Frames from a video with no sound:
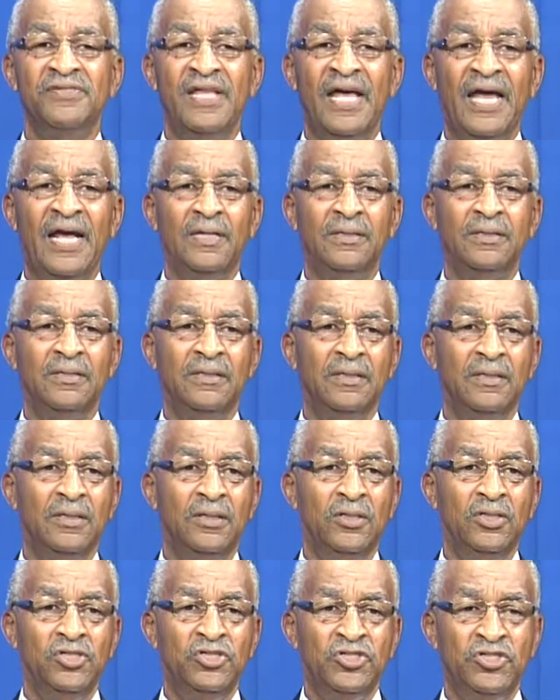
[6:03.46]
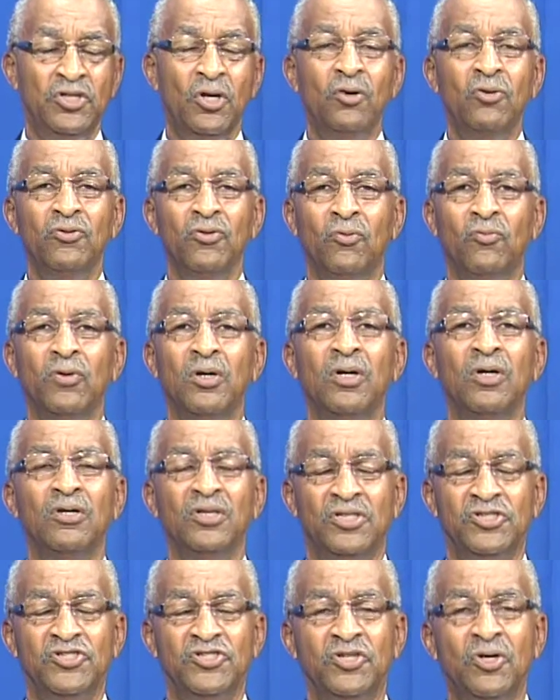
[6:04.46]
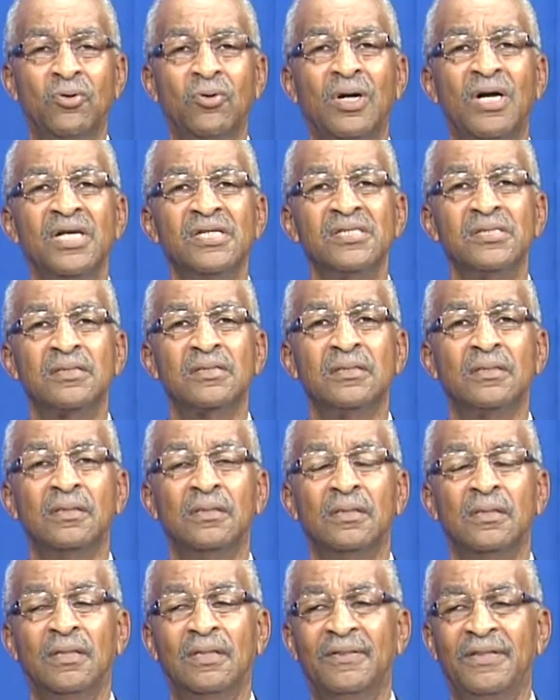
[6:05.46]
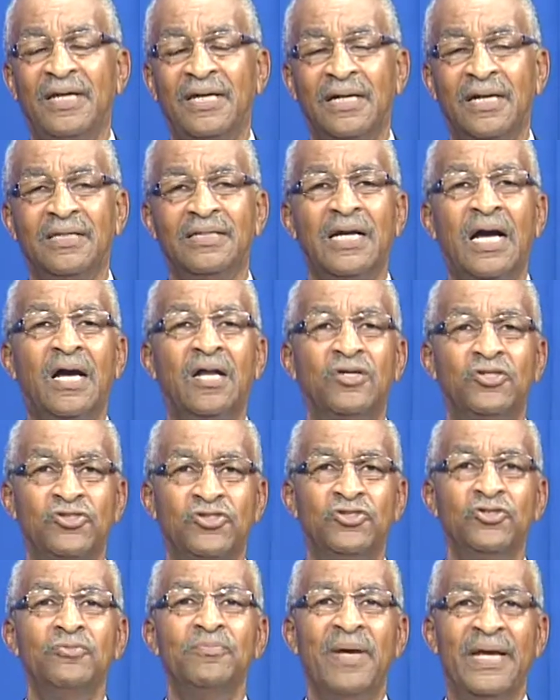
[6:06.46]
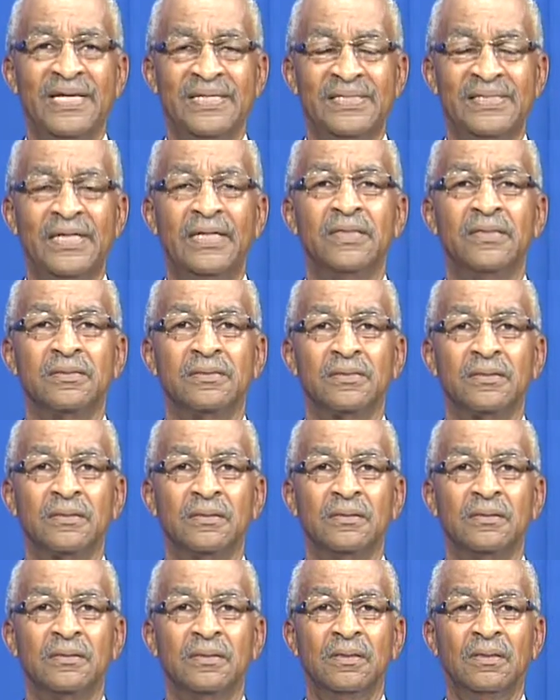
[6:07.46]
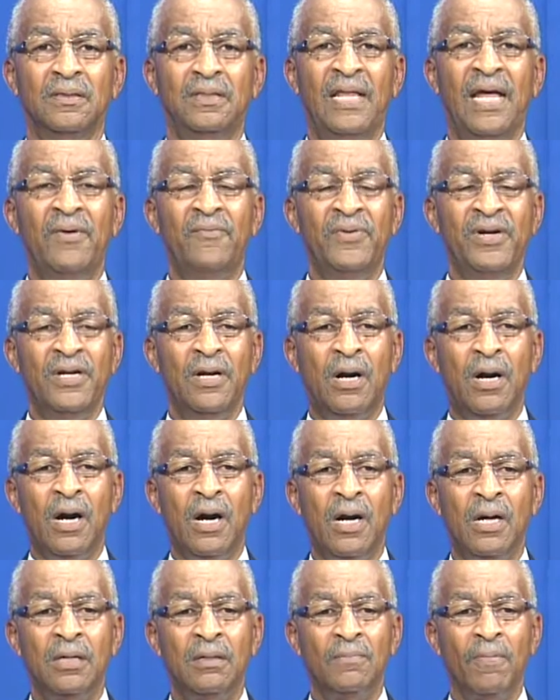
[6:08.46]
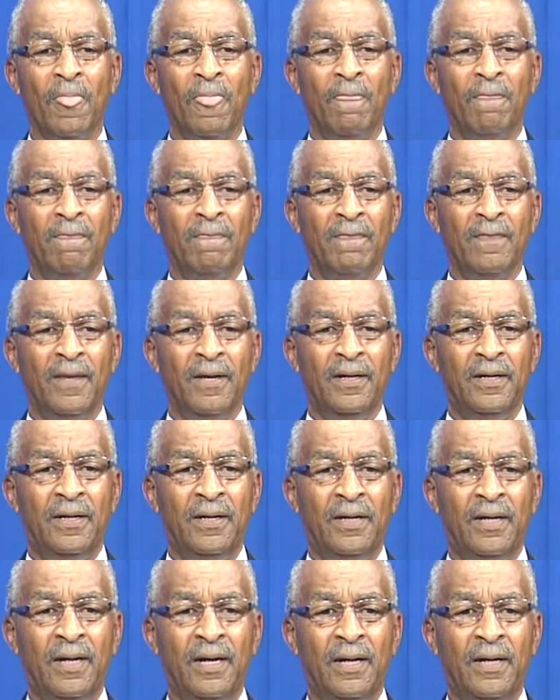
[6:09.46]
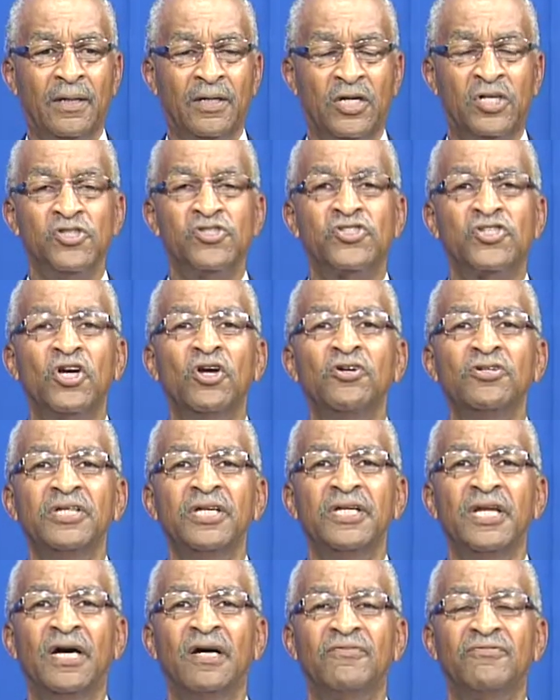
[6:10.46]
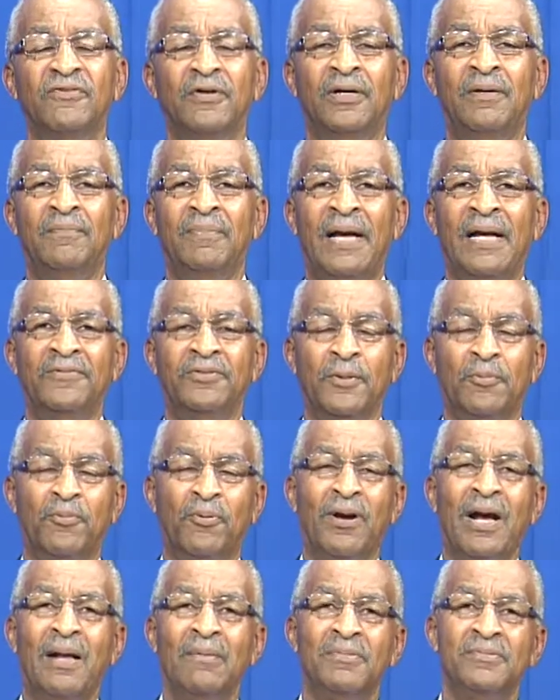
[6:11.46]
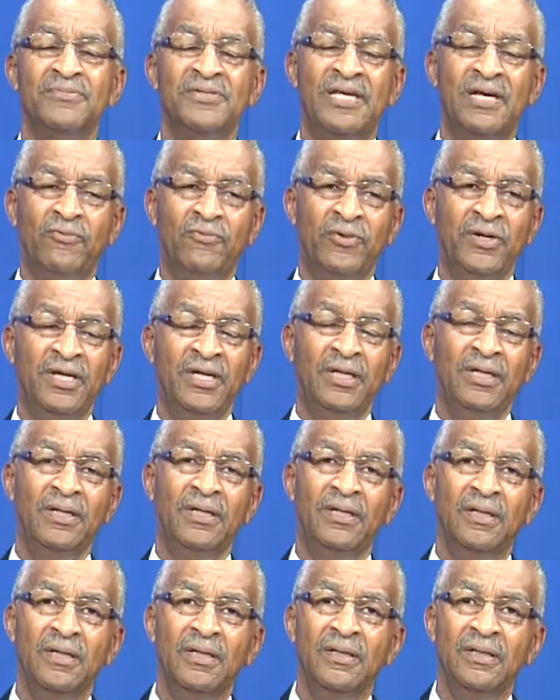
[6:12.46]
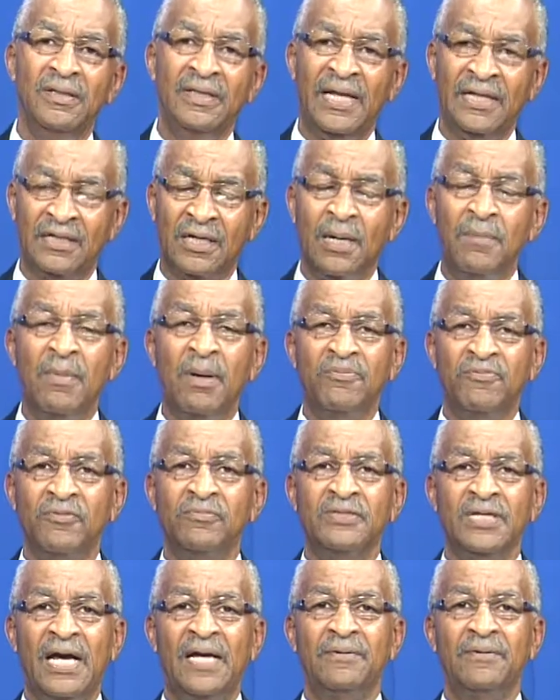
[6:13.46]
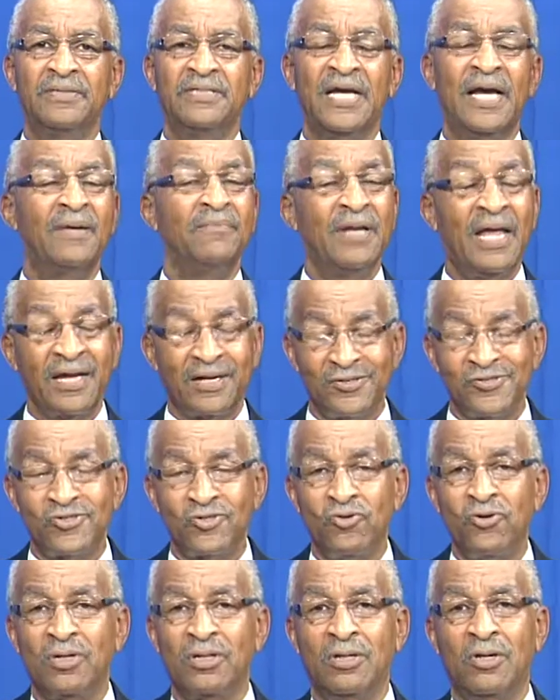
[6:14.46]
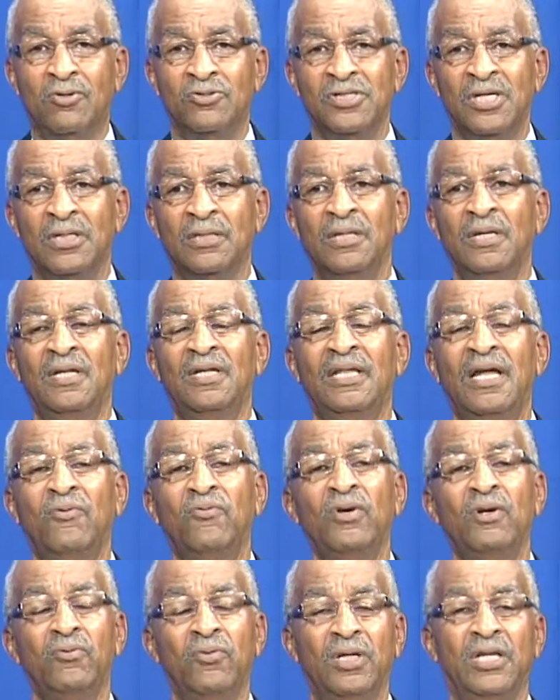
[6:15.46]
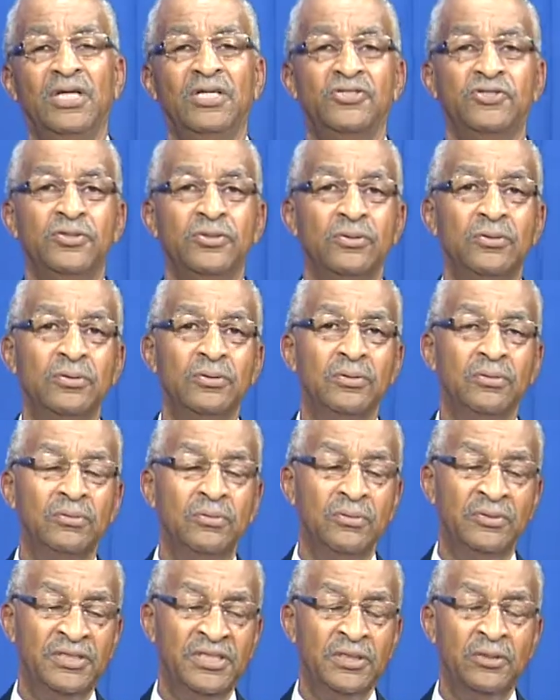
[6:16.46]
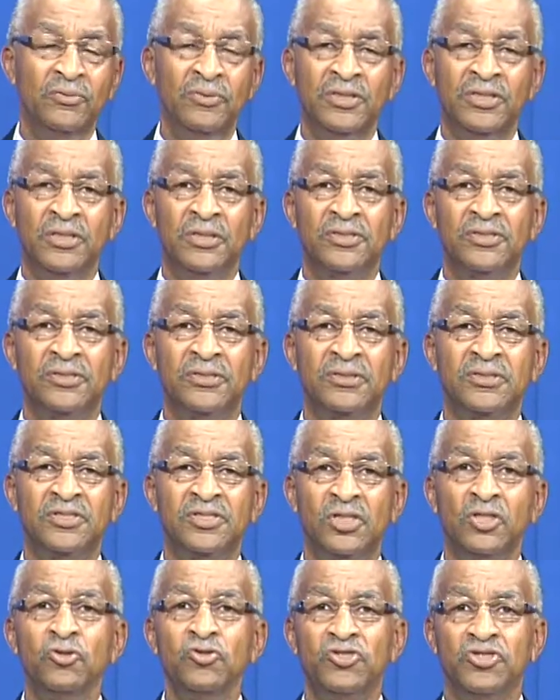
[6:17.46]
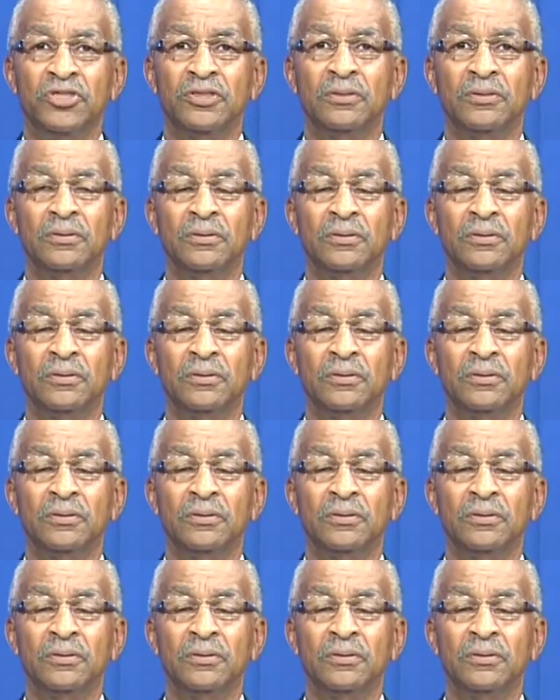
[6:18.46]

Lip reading: that show the world and show us that our dollars do make sense, that we are concerned enough about the problems that come up from time to time, like a store closing, that we're willing to deal with the solution,